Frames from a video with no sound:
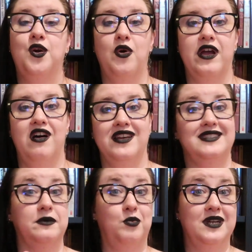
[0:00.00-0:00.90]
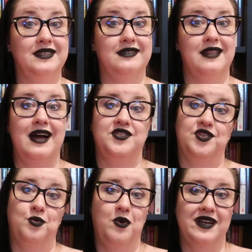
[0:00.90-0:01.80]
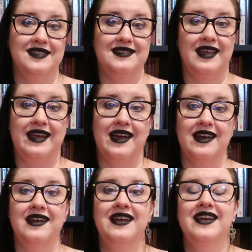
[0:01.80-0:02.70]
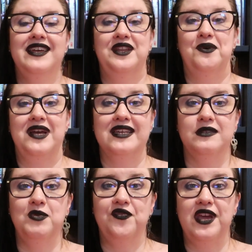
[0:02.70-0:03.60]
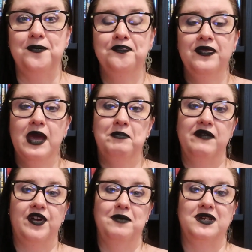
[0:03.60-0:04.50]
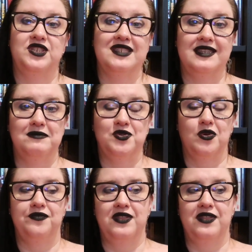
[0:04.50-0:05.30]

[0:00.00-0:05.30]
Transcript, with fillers: going on except one is a slasher and one is like a, you know, a kid's movie, but very much the same sort of